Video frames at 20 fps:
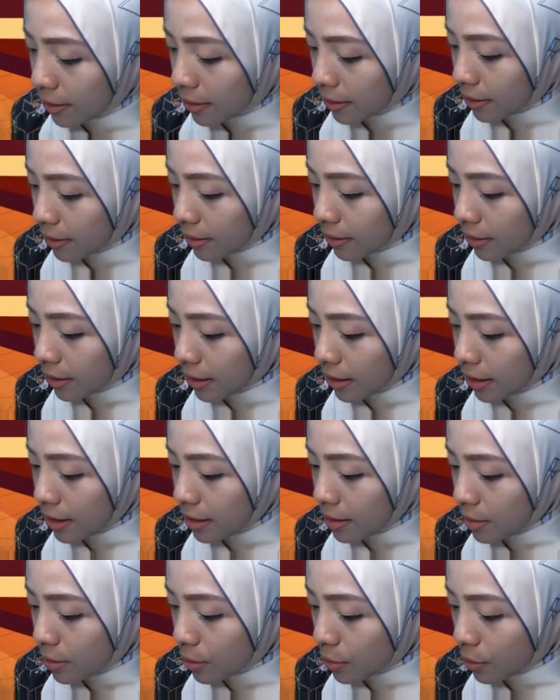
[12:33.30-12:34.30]

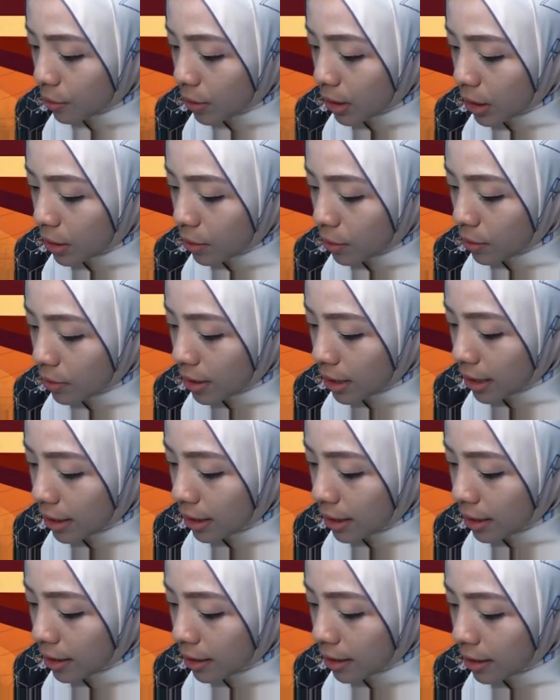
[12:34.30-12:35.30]
okay so we know that
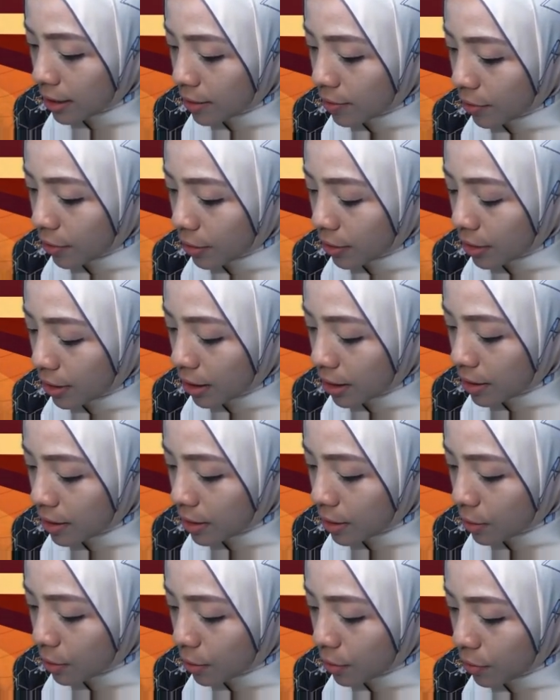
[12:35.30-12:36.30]
here is
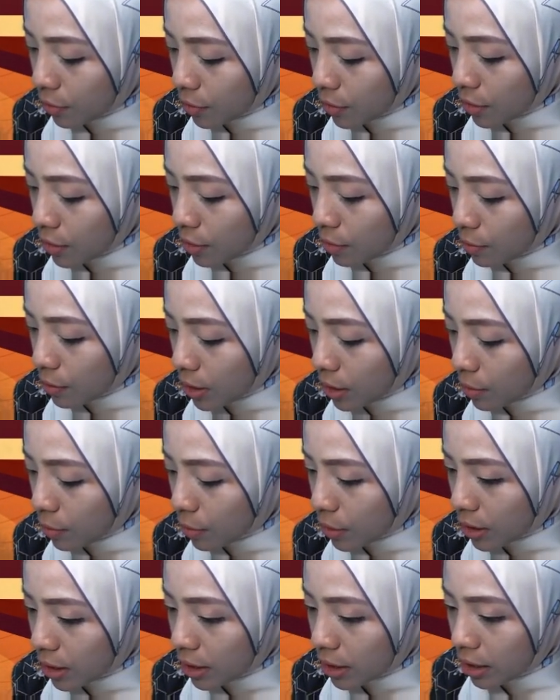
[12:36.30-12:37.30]
1404 we
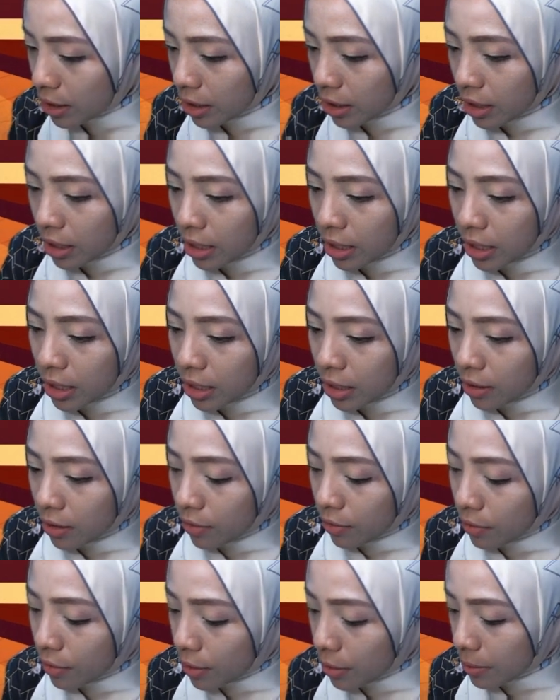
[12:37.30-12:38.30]
want
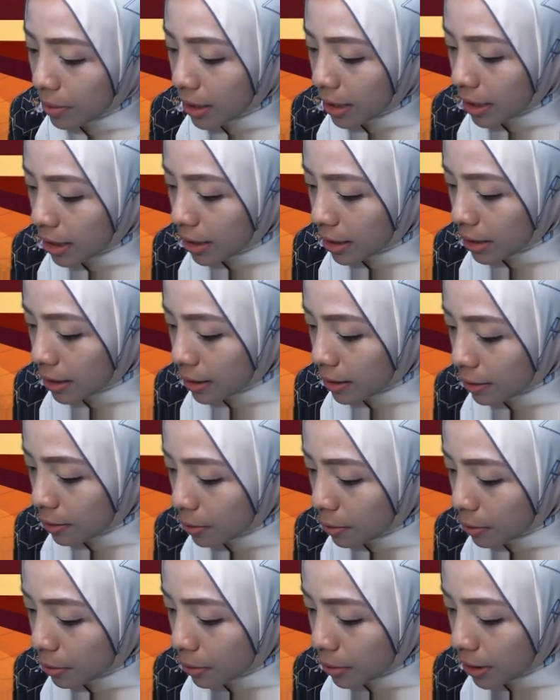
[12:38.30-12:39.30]
from here
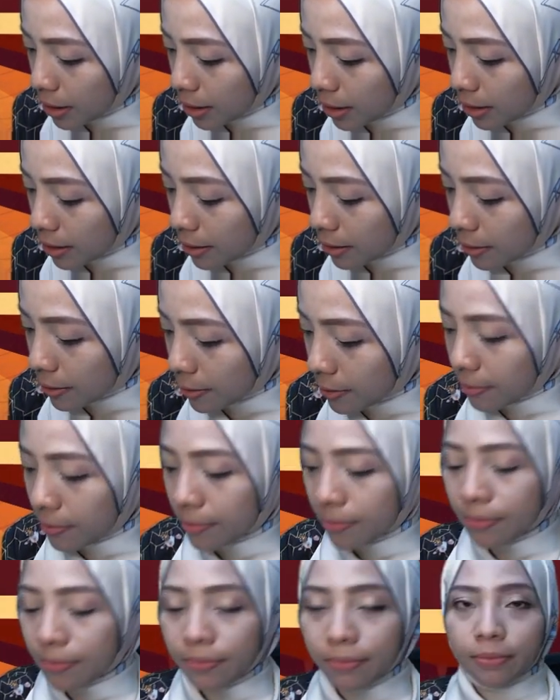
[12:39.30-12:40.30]
to here
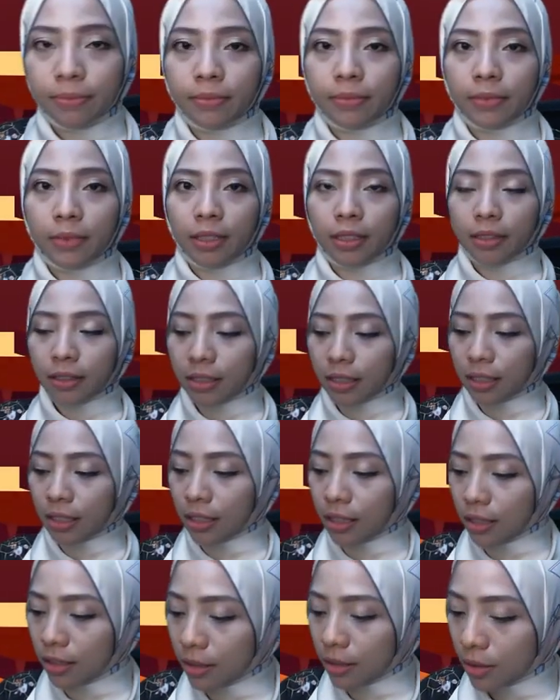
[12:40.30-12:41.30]

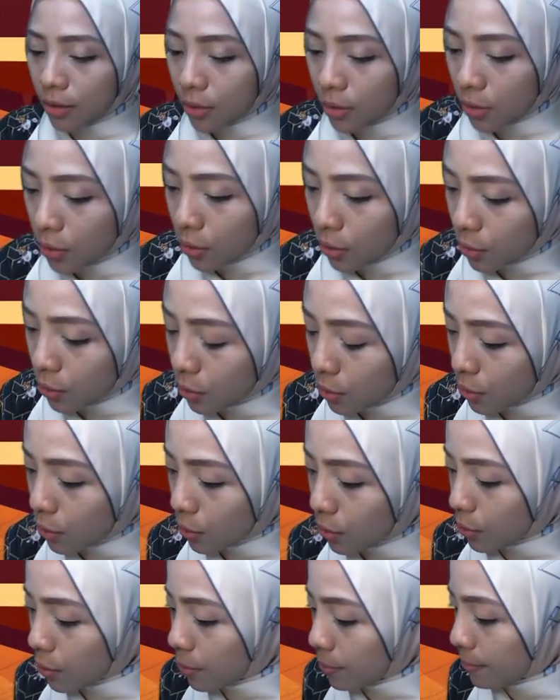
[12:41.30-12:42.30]
okay
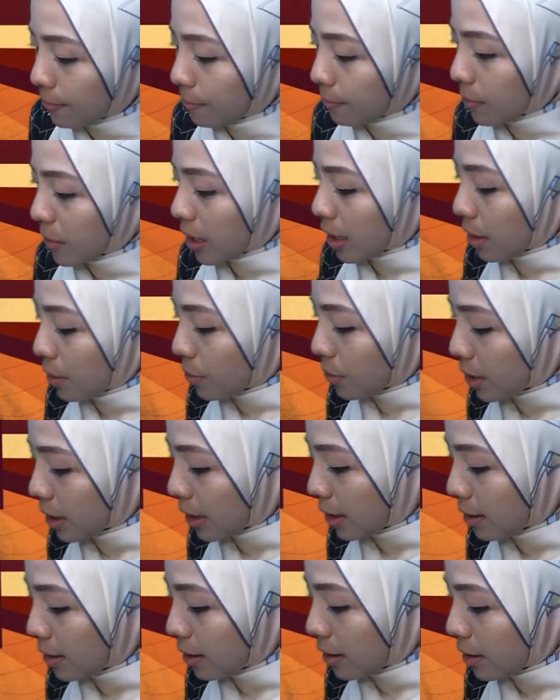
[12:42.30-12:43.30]
so
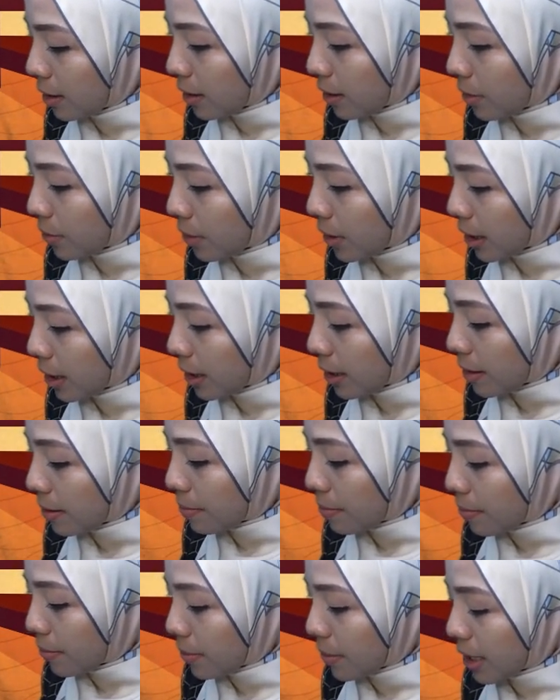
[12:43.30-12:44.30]
180 degree
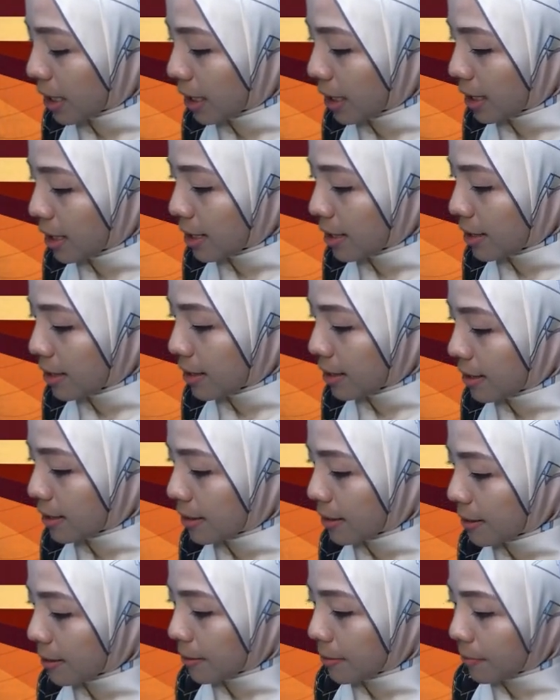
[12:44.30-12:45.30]

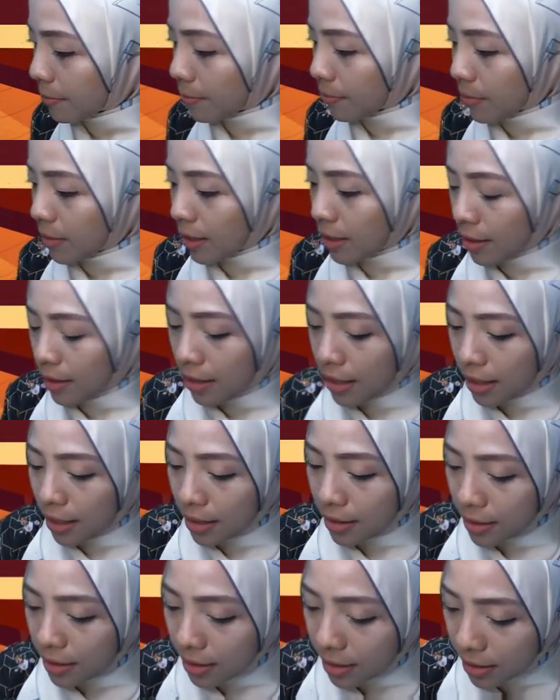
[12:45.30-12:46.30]
minus the
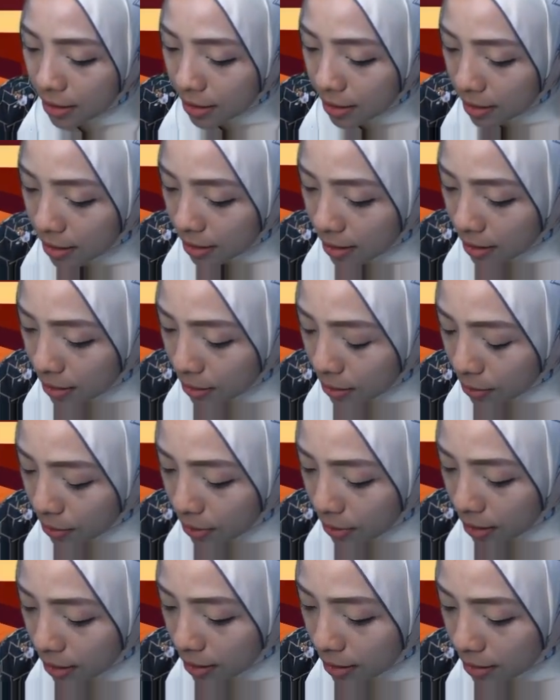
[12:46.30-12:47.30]
answer just now
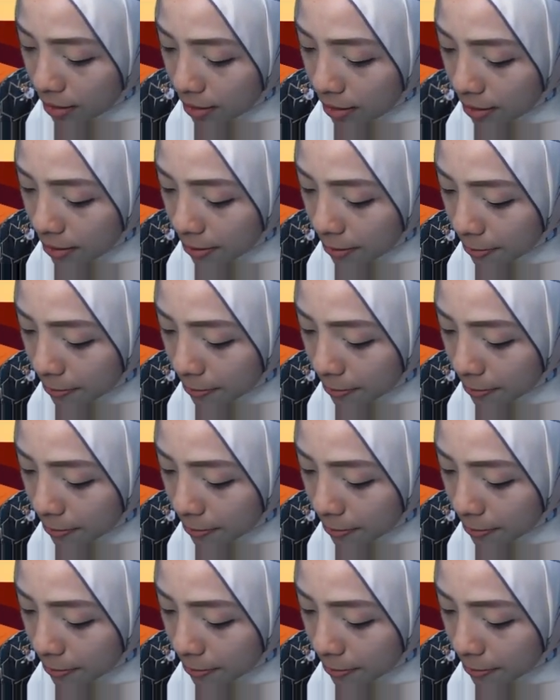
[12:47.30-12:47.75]
is